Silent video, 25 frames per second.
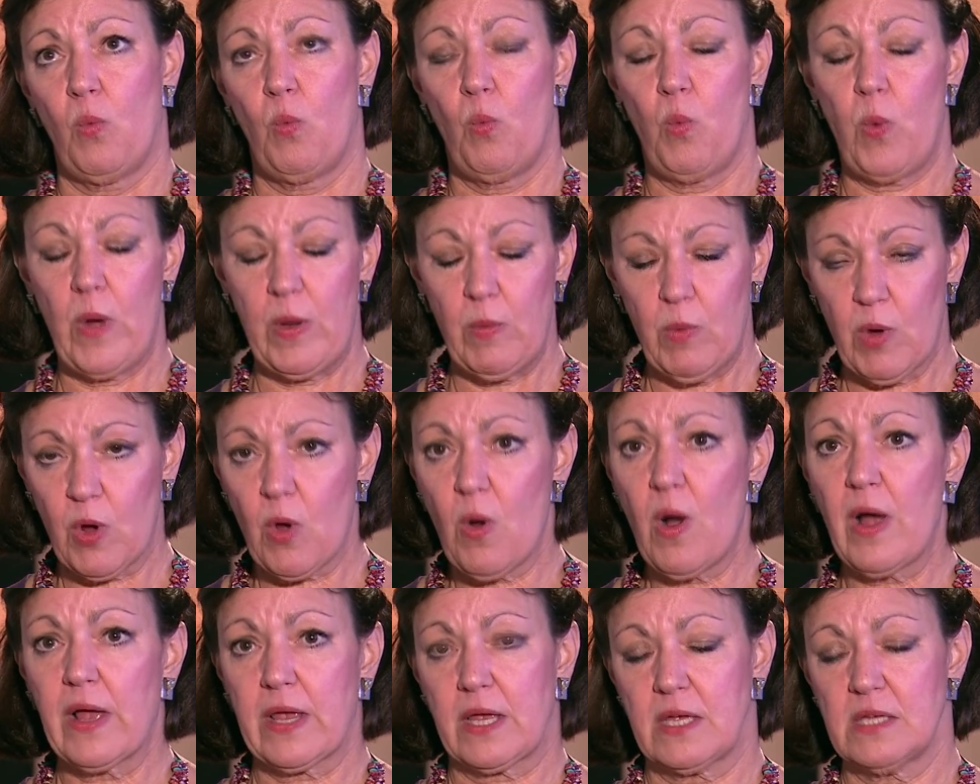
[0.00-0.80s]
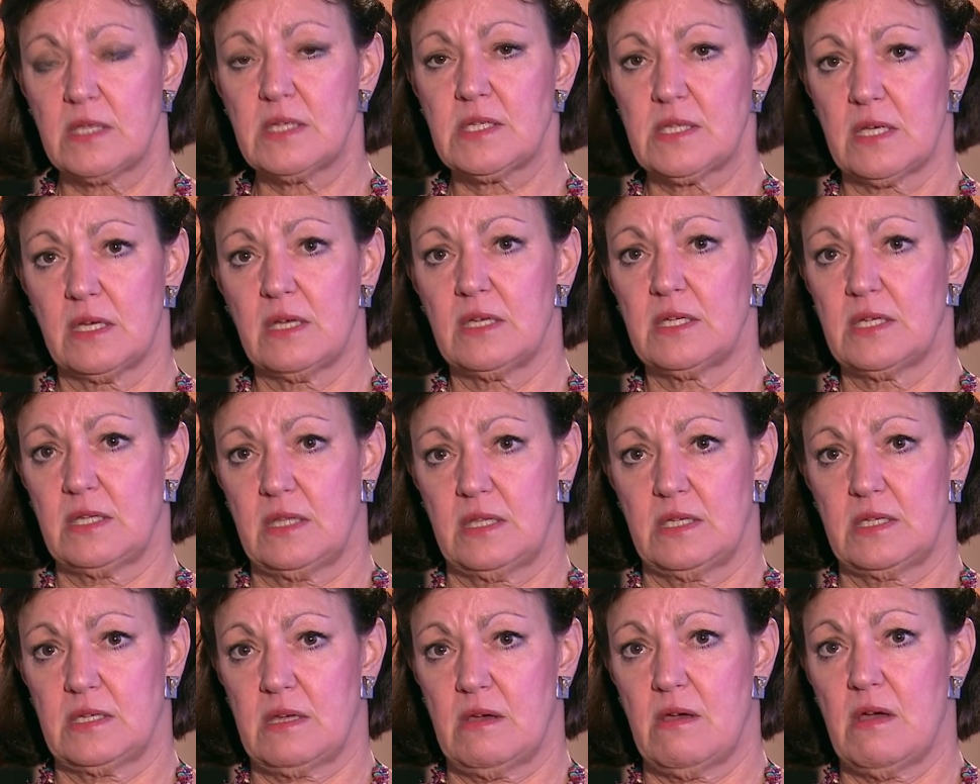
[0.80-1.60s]
We were quite concerned at
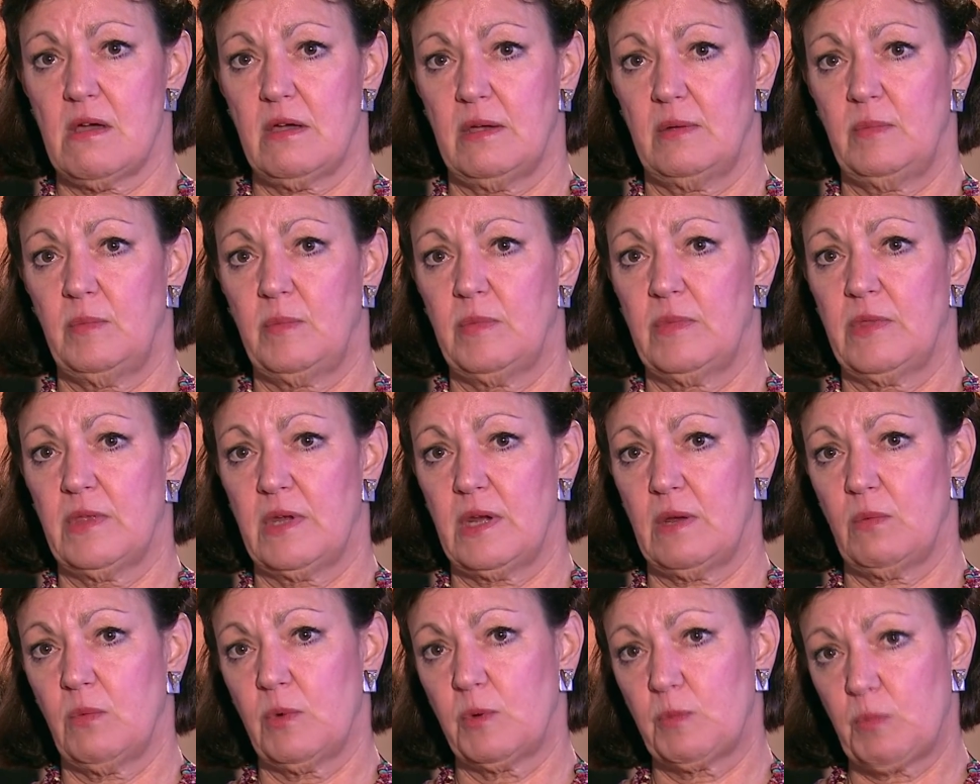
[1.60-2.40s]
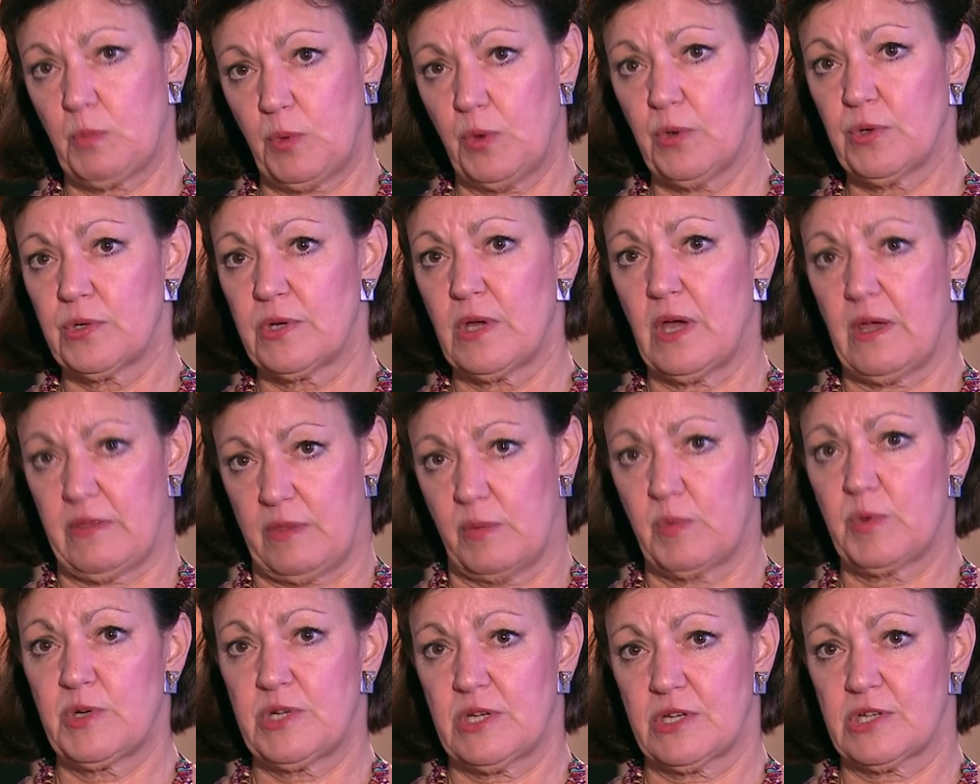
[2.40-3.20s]
the time that it would put other
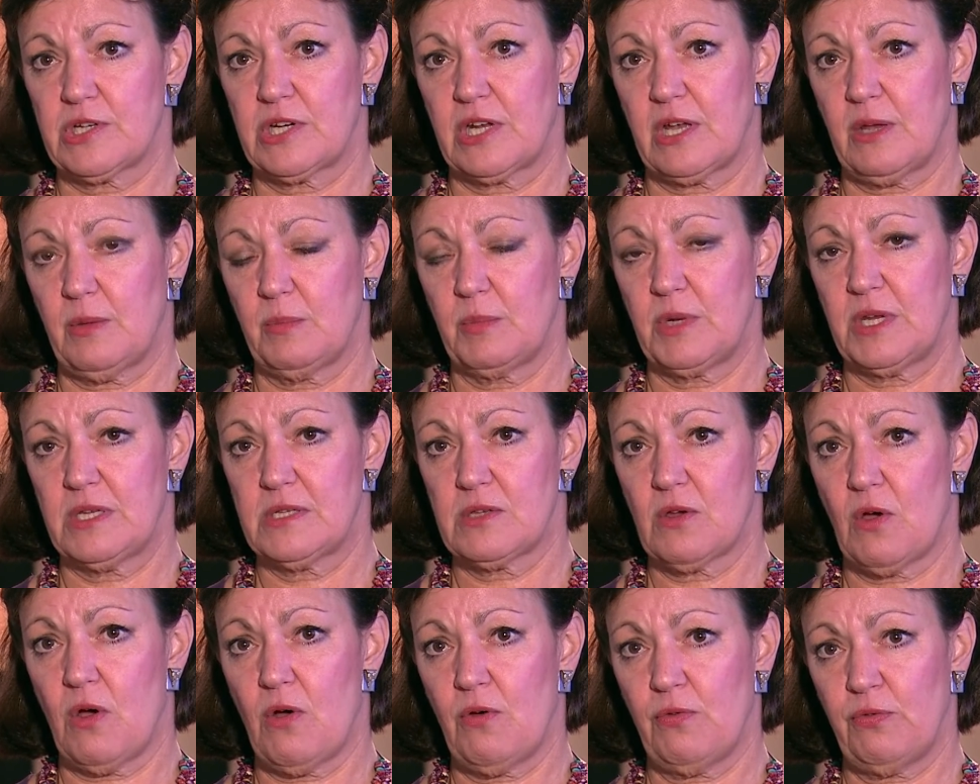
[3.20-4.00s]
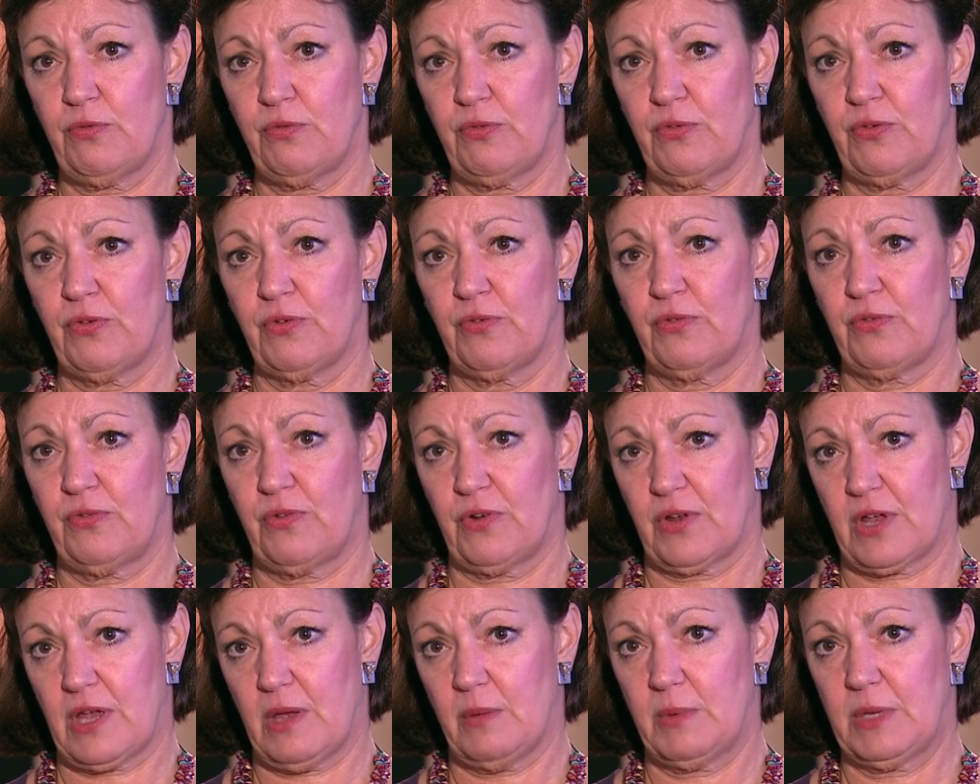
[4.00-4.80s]
production companies off for
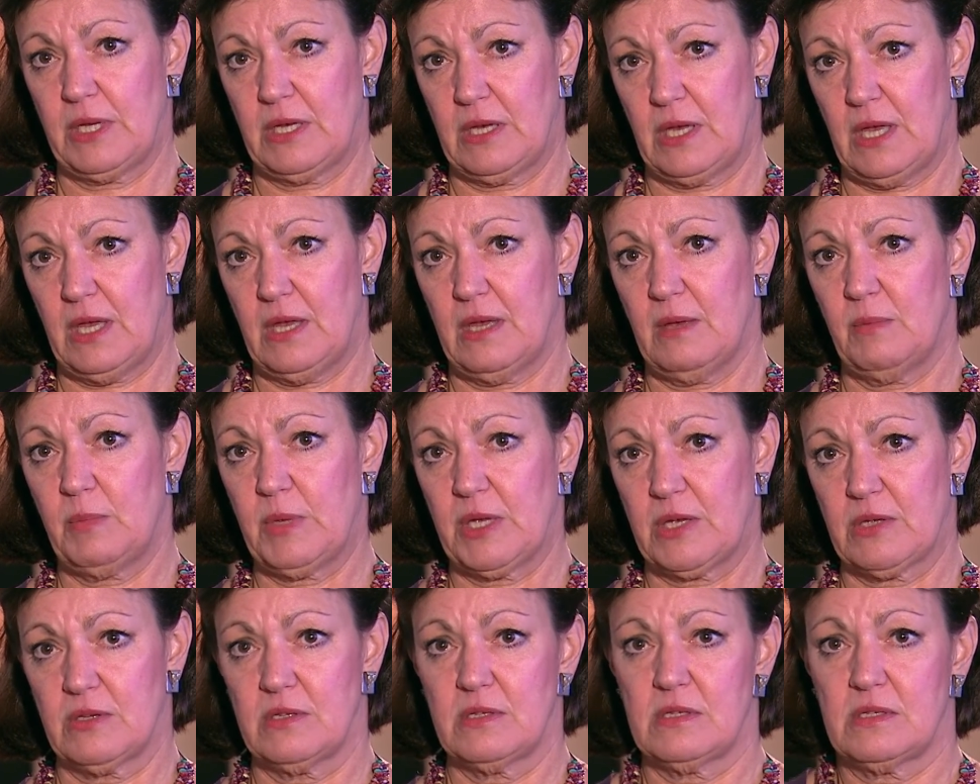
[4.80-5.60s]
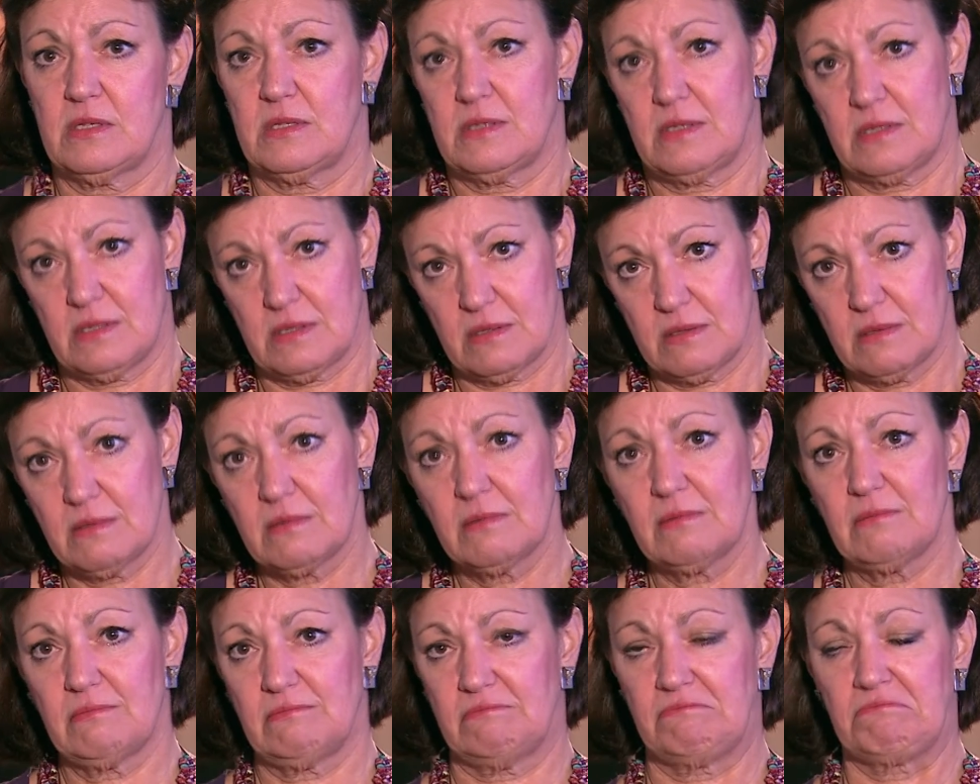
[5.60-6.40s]
coming here because
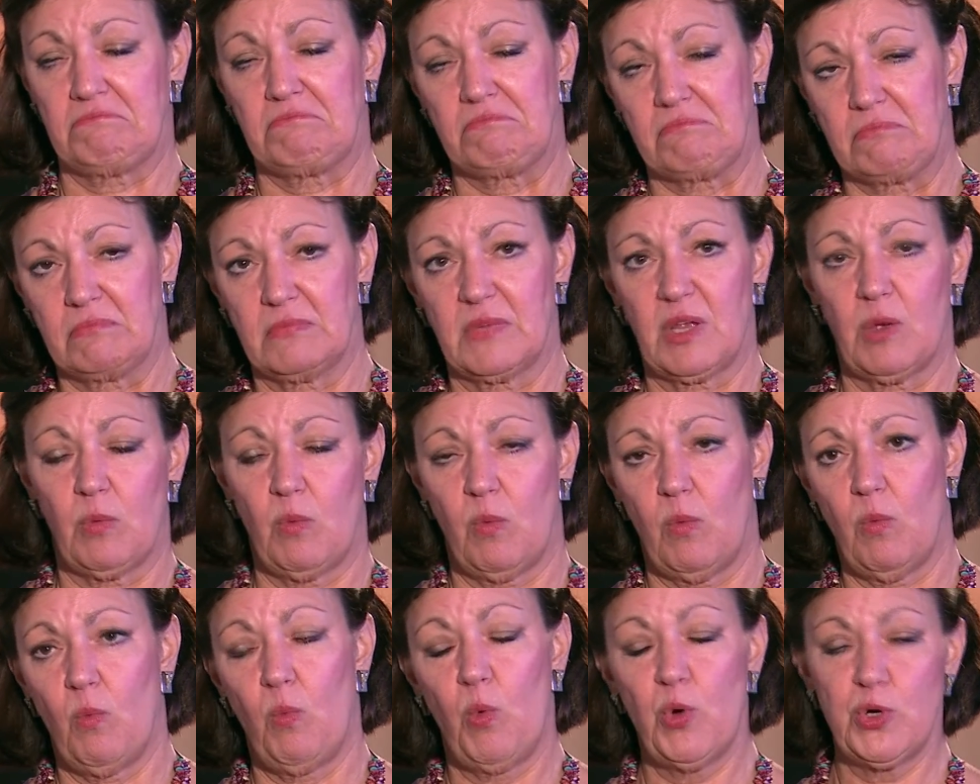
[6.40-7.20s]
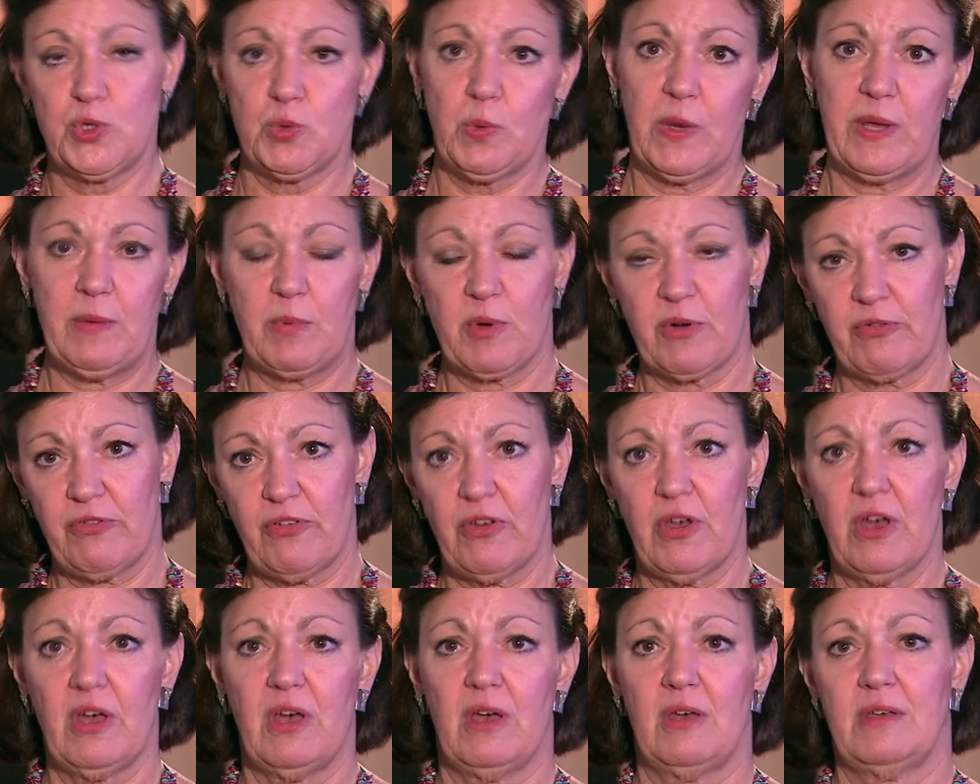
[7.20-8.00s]
would we
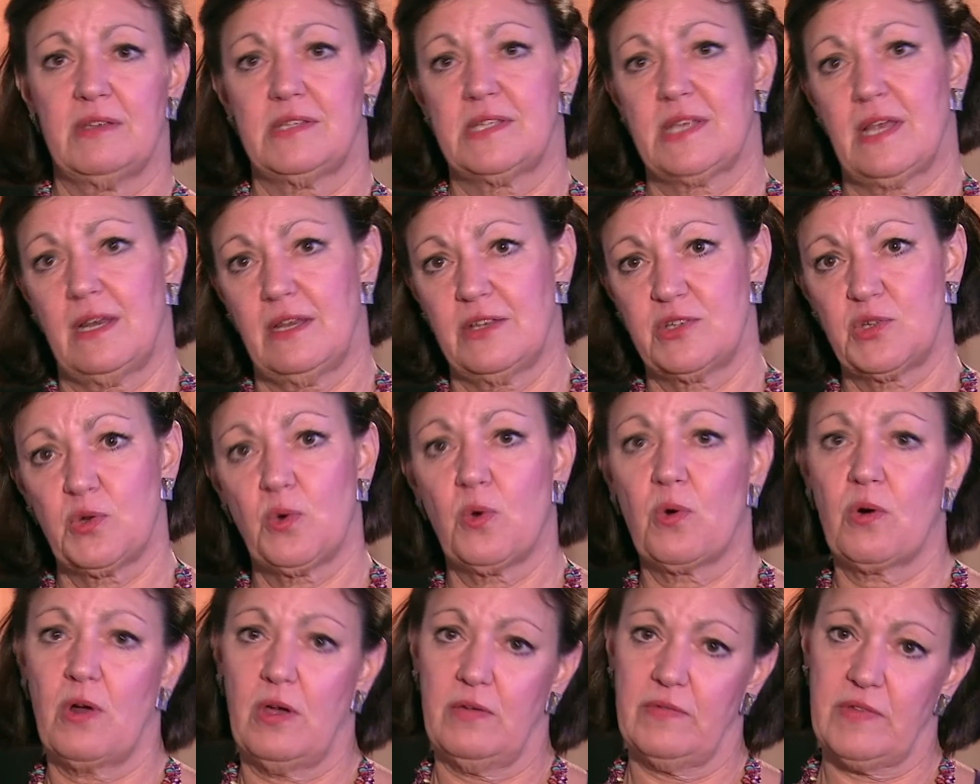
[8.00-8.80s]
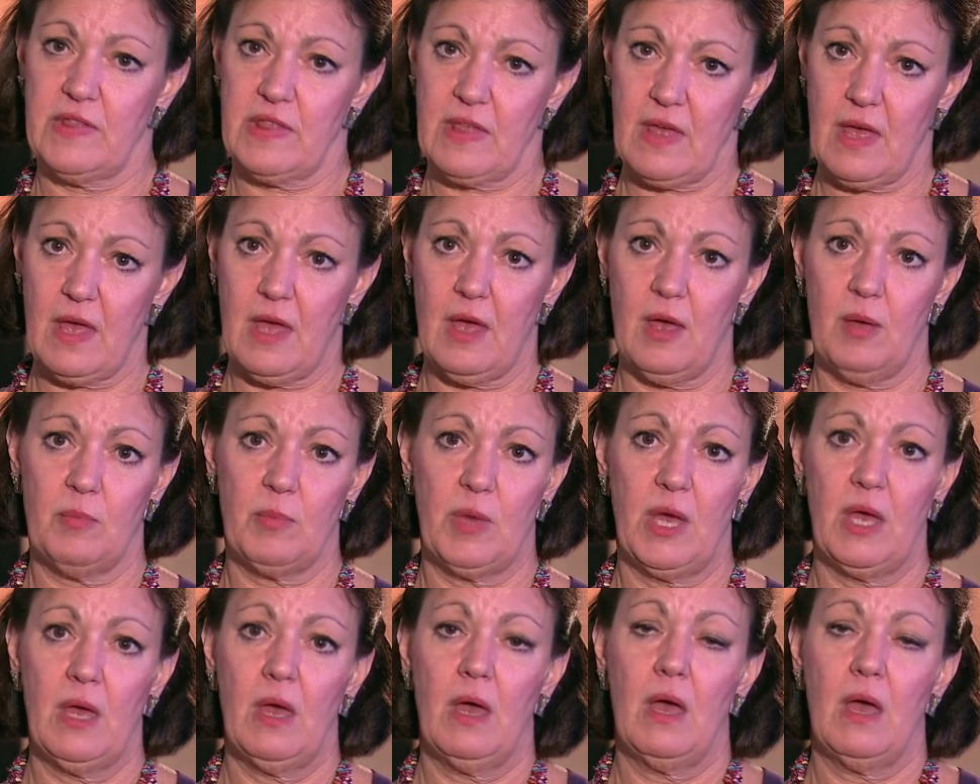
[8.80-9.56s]
prefer Celador over them?